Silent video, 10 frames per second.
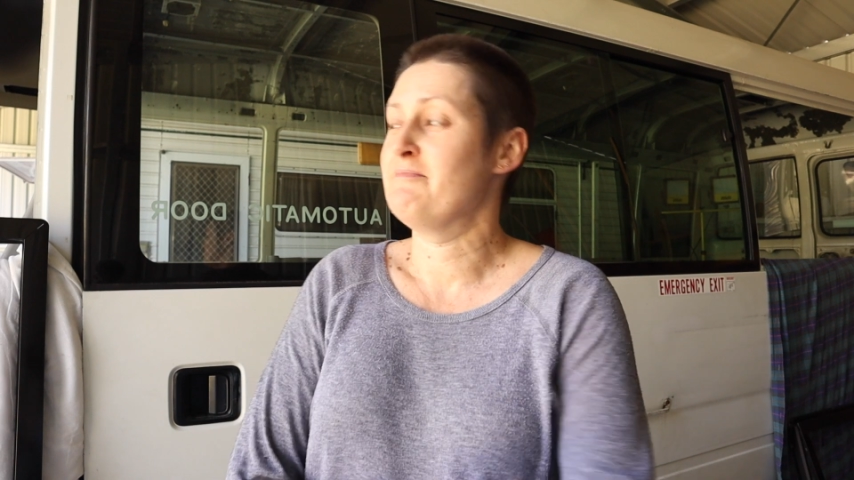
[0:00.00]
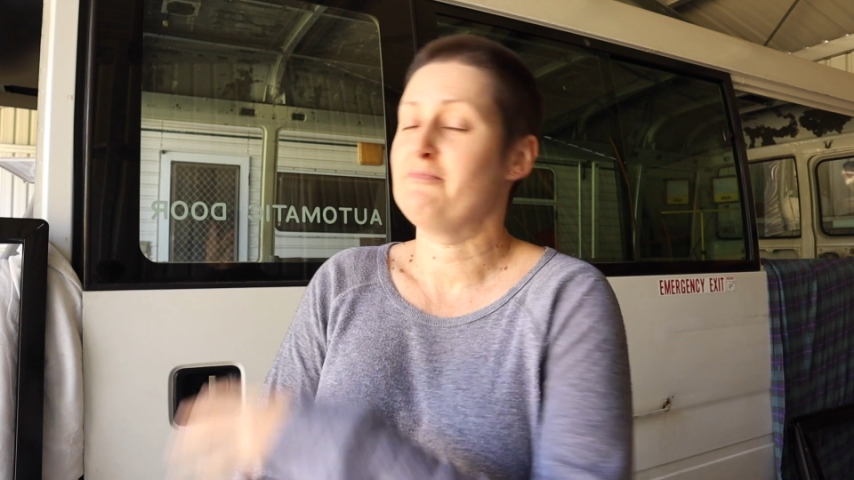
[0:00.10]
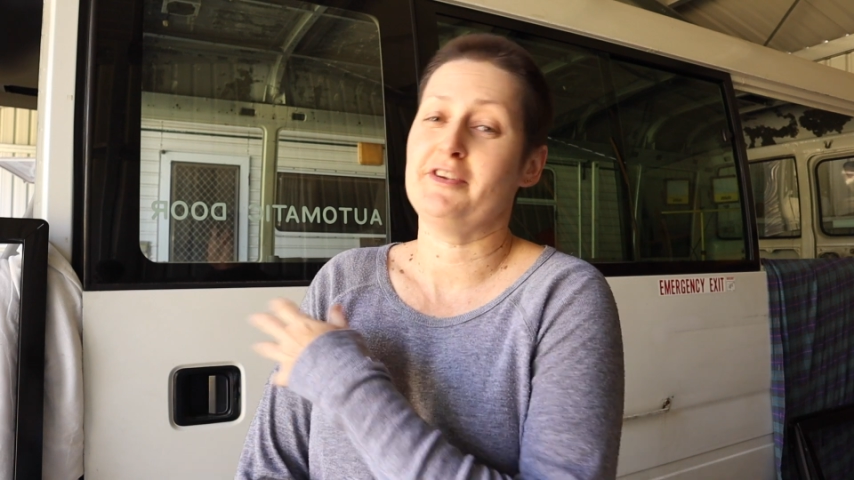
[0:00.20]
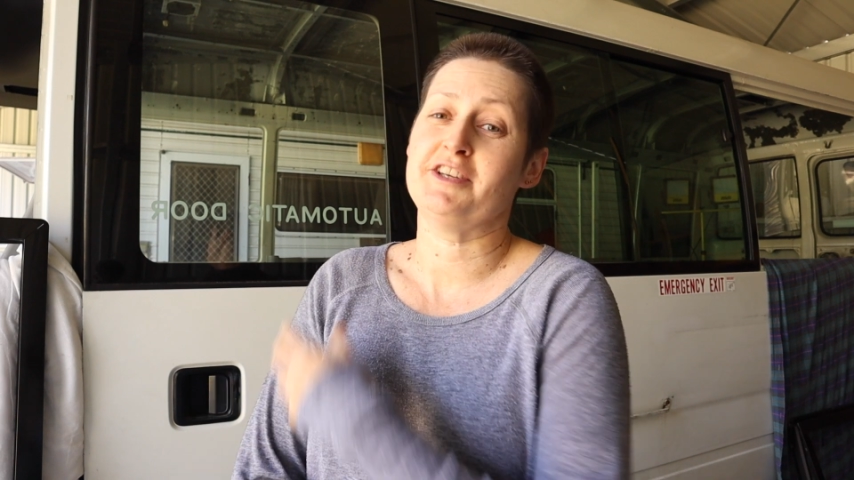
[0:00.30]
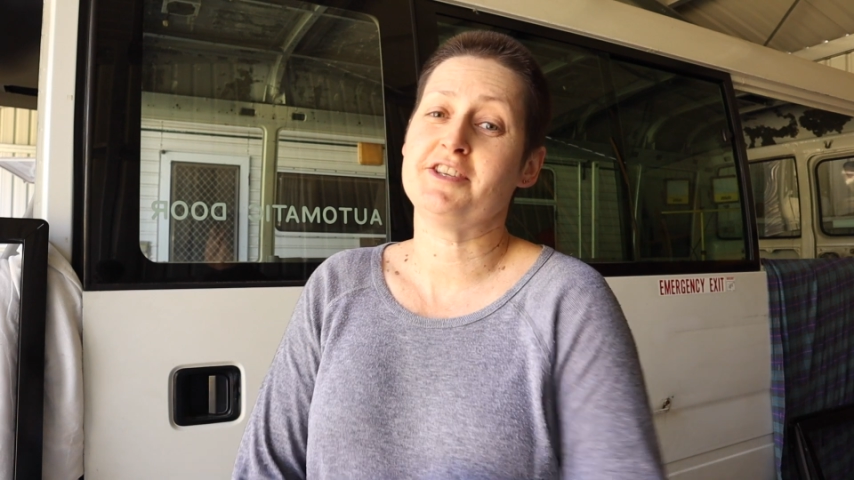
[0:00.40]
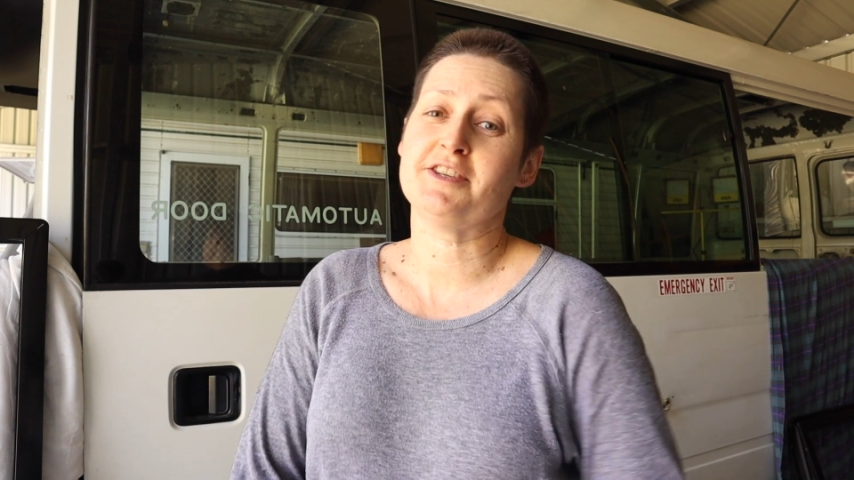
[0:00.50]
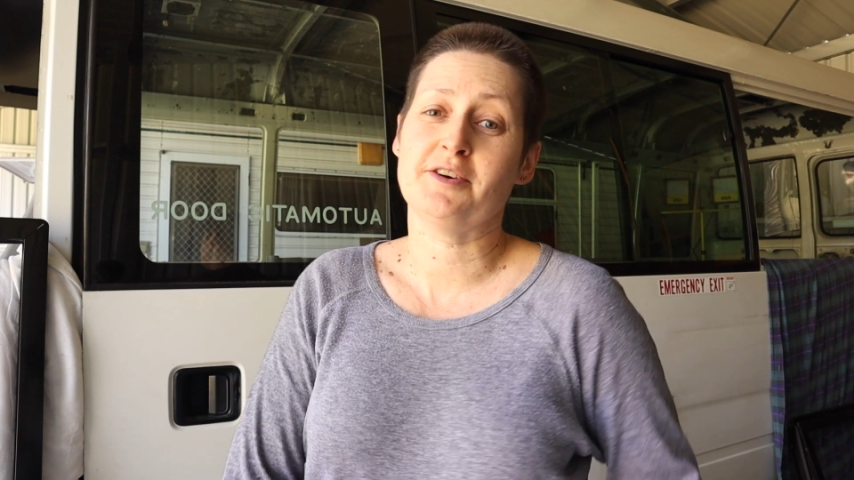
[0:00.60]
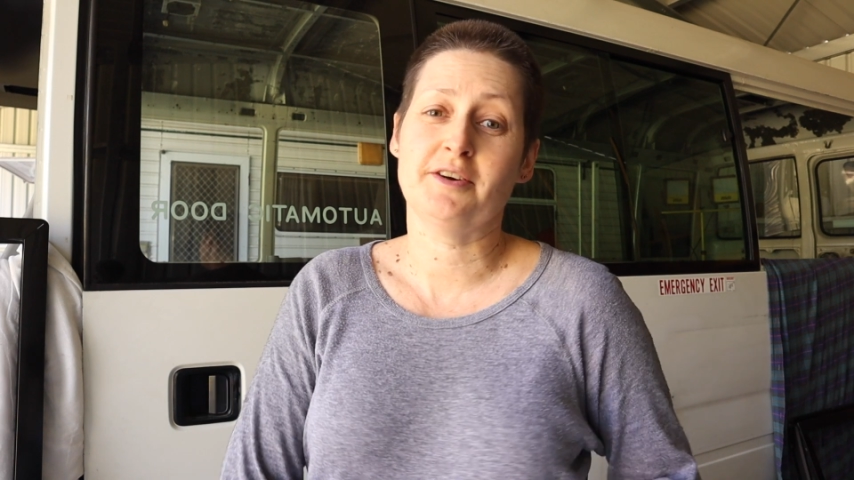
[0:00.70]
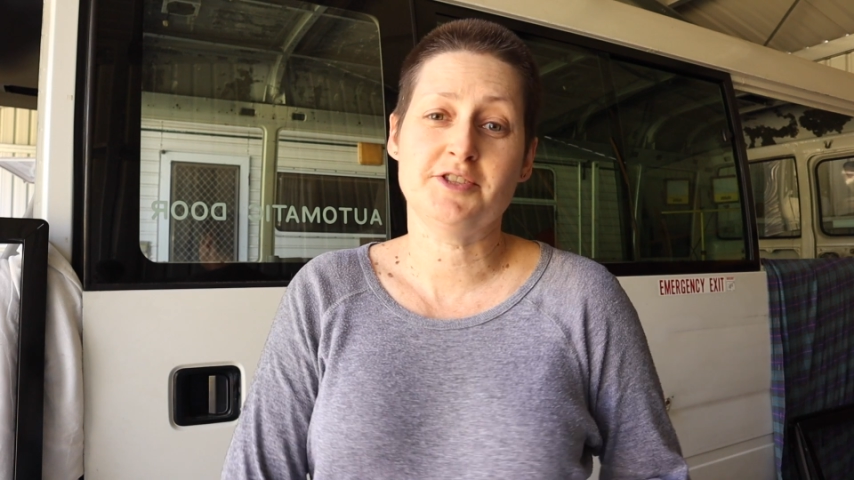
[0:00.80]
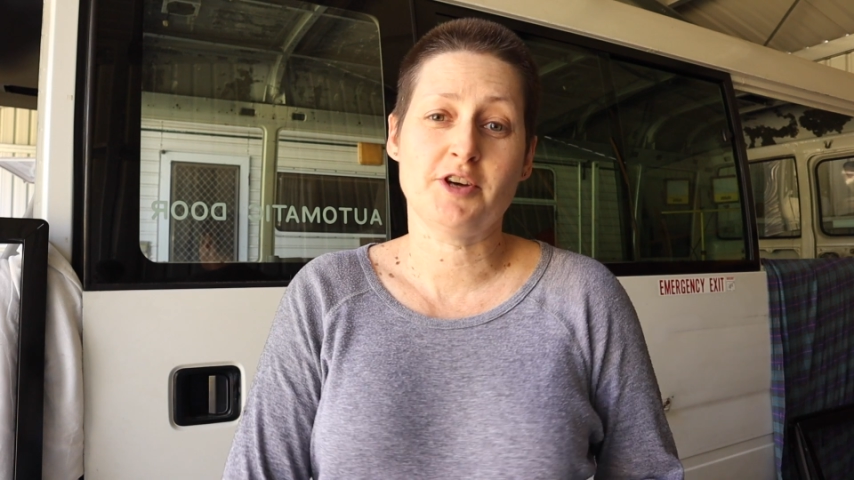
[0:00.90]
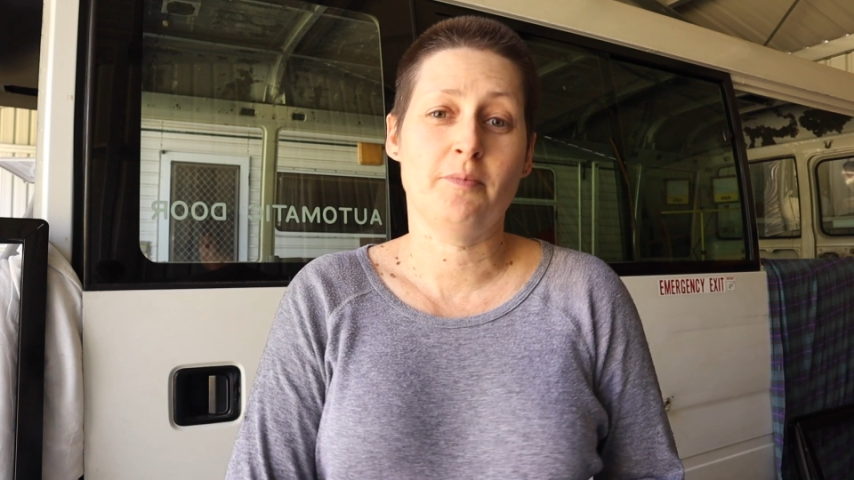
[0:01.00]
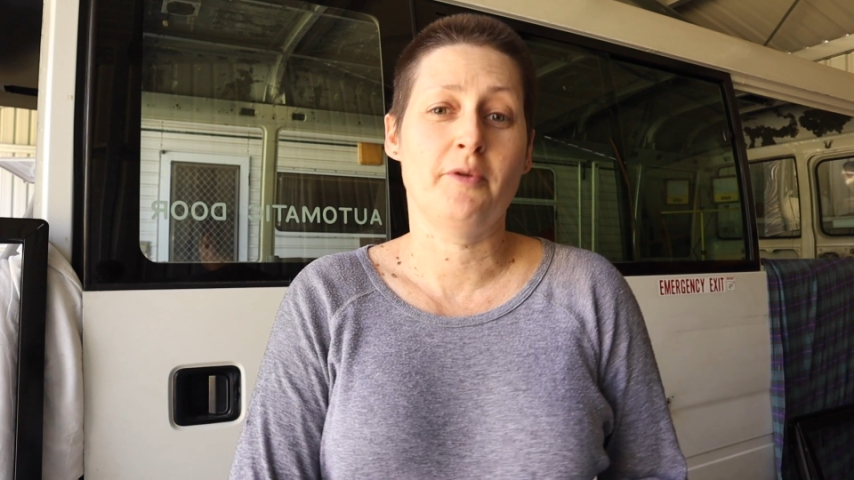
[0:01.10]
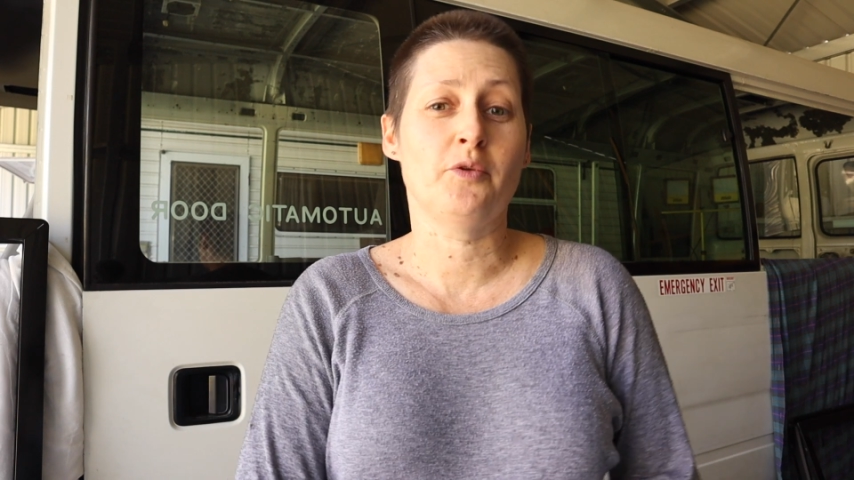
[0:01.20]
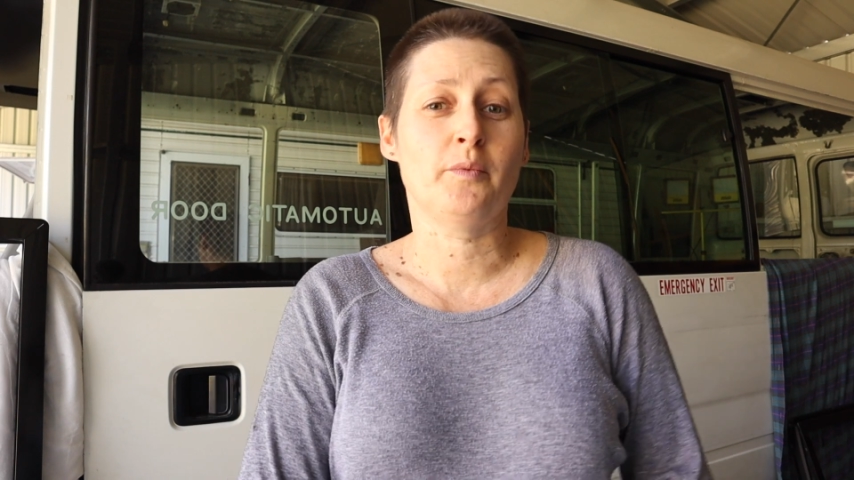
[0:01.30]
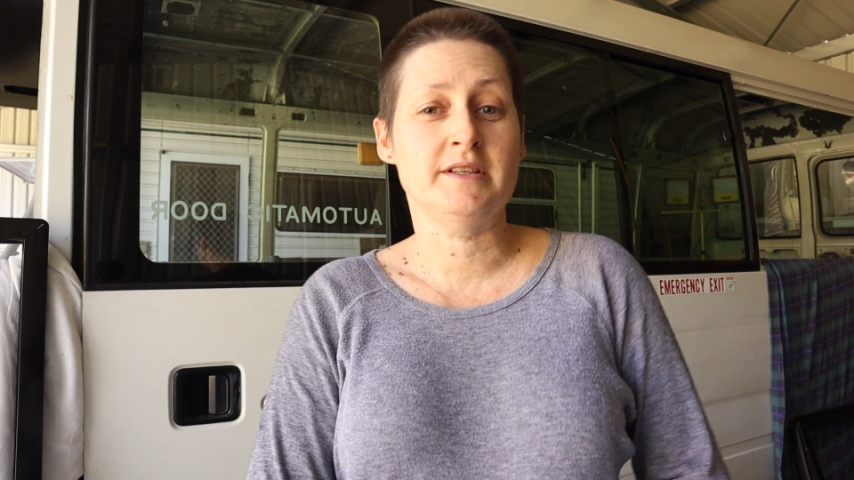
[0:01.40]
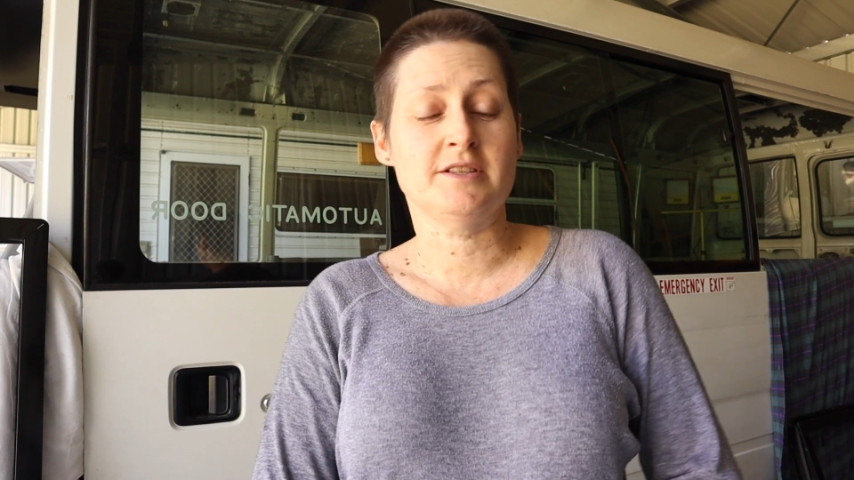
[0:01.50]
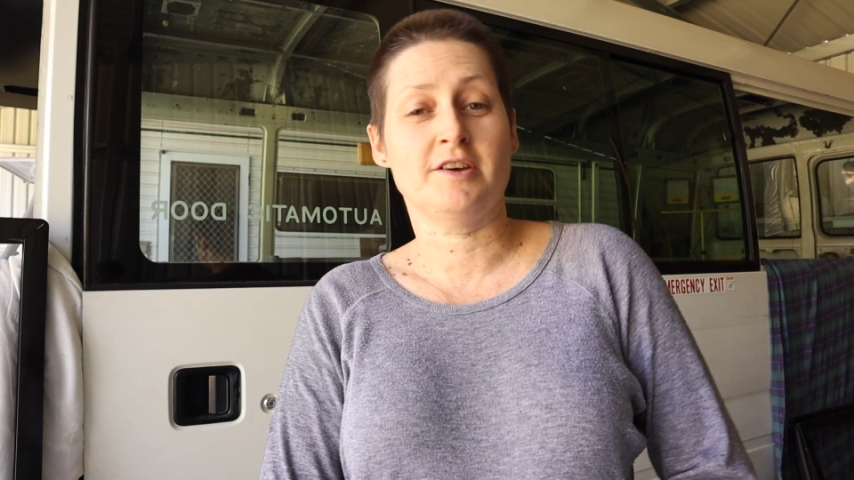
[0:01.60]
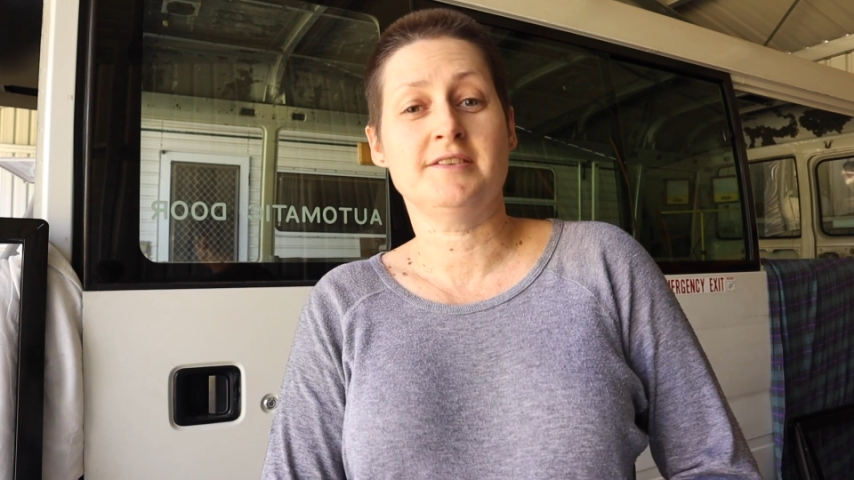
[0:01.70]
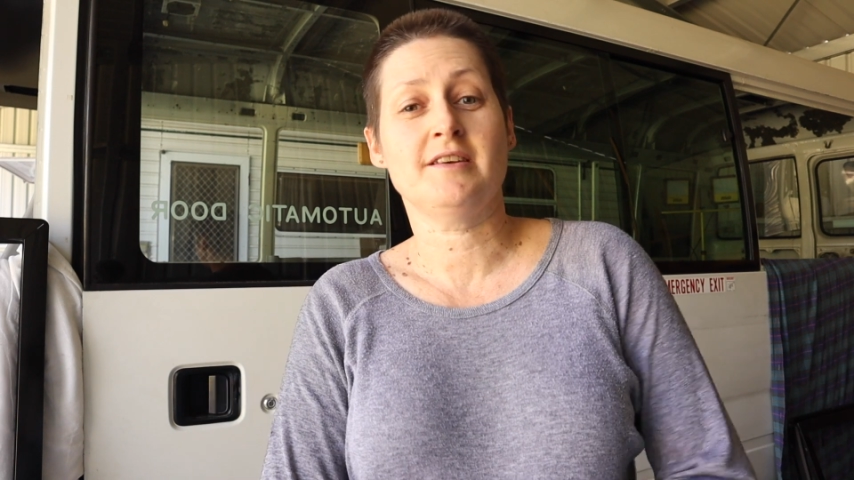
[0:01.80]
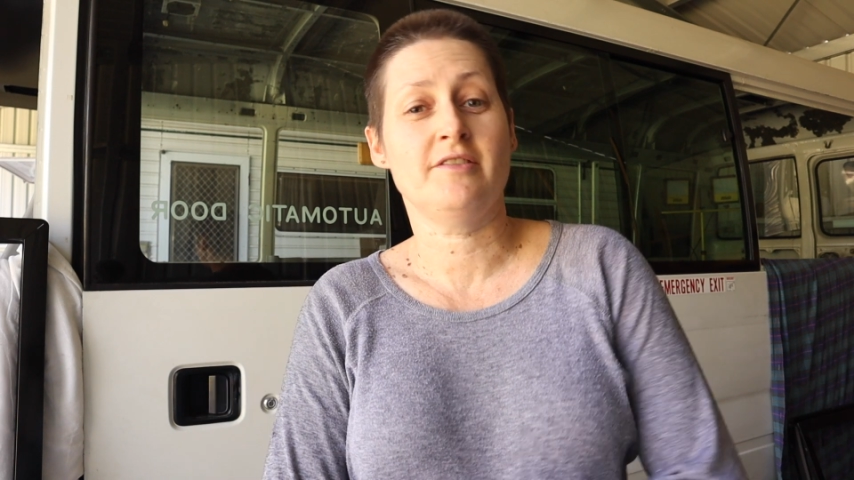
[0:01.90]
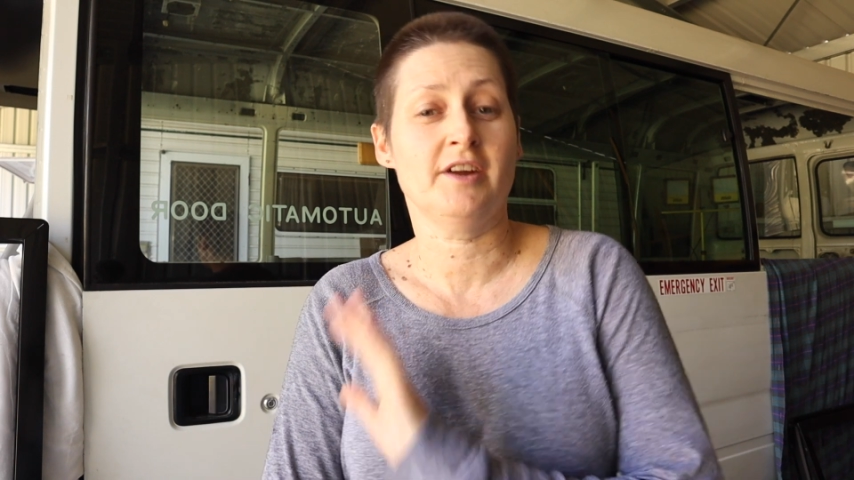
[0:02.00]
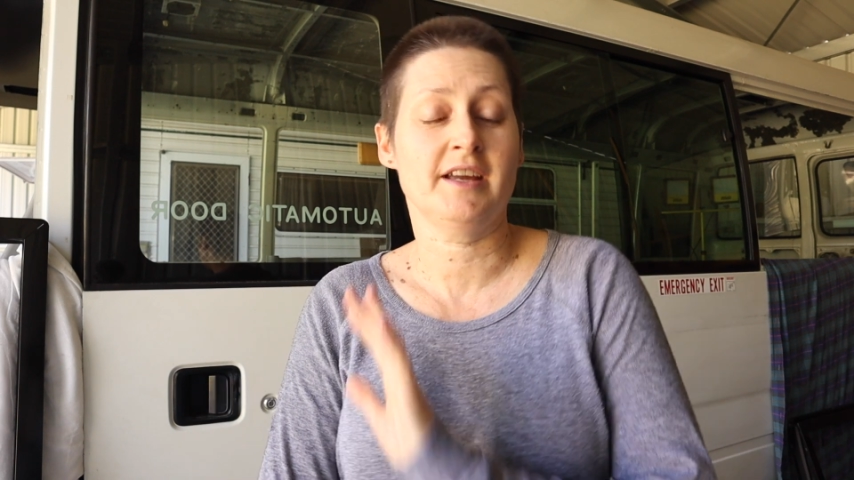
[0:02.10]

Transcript: finish the job on the window so that